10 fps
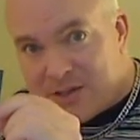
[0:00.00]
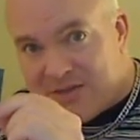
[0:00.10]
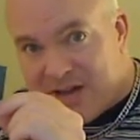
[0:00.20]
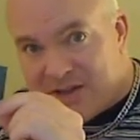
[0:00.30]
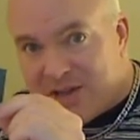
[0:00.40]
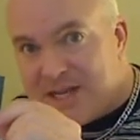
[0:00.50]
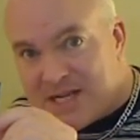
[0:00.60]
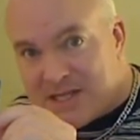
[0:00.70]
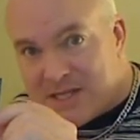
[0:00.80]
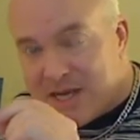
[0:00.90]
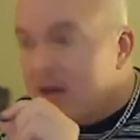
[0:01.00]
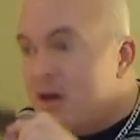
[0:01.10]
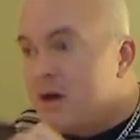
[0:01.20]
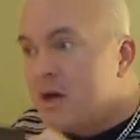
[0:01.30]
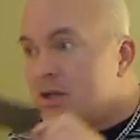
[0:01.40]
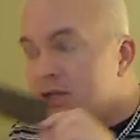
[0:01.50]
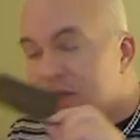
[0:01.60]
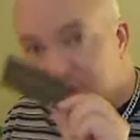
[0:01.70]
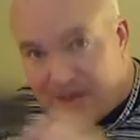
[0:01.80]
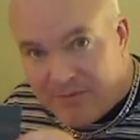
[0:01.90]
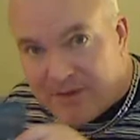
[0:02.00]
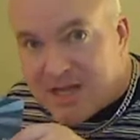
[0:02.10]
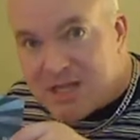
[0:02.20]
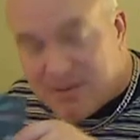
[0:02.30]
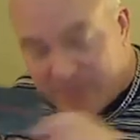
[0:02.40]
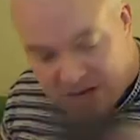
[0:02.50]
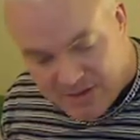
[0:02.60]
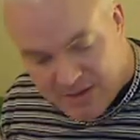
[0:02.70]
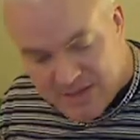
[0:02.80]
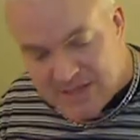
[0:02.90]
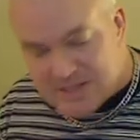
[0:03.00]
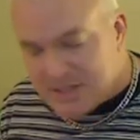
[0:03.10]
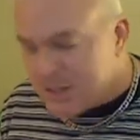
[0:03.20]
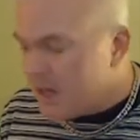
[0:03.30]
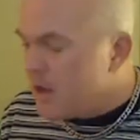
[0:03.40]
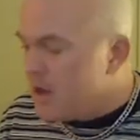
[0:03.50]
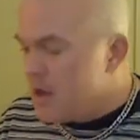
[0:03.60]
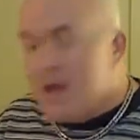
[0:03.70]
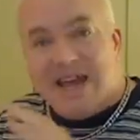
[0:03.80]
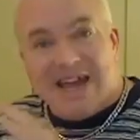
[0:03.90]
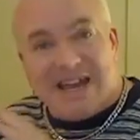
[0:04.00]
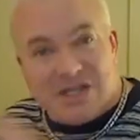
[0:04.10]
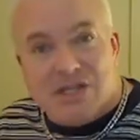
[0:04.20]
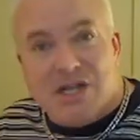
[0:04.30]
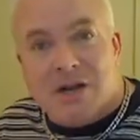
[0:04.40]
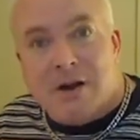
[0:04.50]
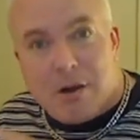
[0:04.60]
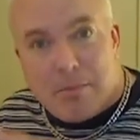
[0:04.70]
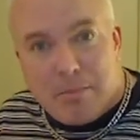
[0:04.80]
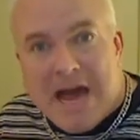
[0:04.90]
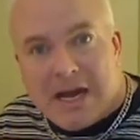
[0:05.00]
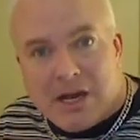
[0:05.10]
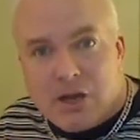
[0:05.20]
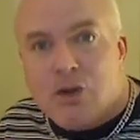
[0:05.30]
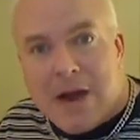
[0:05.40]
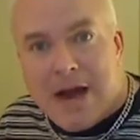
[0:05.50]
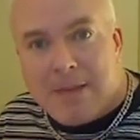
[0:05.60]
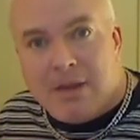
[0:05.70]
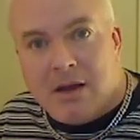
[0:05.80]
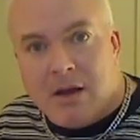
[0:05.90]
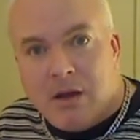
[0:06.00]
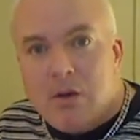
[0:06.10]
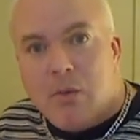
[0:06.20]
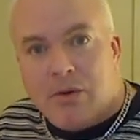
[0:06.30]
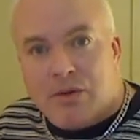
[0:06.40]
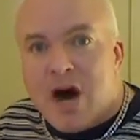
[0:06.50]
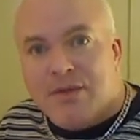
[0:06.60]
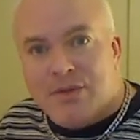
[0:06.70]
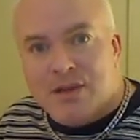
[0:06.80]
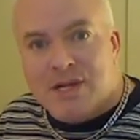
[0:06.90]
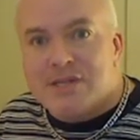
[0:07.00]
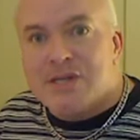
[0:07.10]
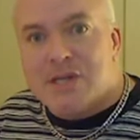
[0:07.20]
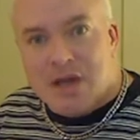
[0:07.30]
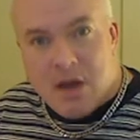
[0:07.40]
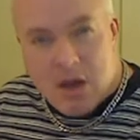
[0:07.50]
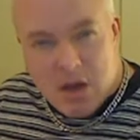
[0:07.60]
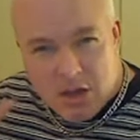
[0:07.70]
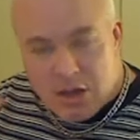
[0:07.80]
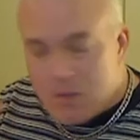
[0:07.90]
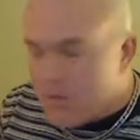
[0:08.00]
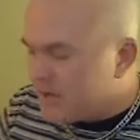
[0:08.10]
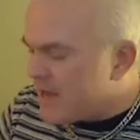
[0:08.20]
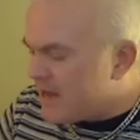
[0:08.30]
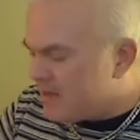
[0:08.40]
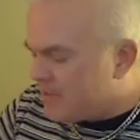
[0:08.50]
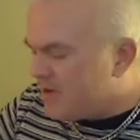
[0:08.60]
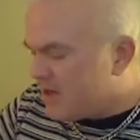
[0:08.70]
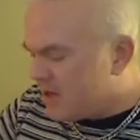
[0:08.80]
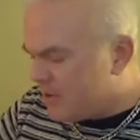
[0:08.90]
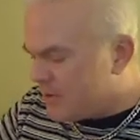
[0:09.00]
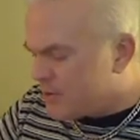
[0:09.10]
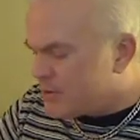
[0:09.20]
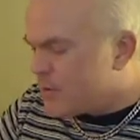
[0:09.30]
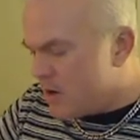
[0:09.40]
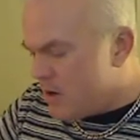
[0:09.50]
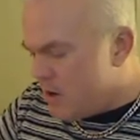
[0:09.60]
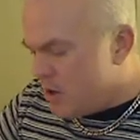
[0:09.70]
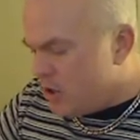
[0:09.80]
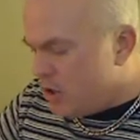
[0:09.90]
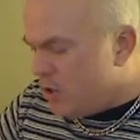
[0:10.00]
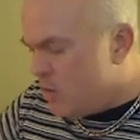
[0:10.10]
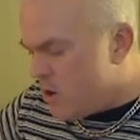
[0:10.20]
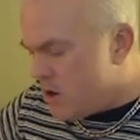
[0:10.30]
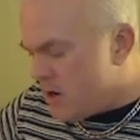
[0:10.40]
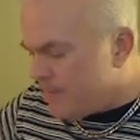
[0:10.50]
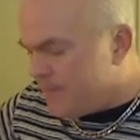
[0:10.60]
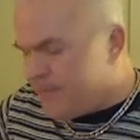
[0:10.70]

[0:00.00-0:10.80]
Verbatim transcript: of authenticity, certificates of authenticity, exterior package wrapping with authenticity, you want that particular sort. You want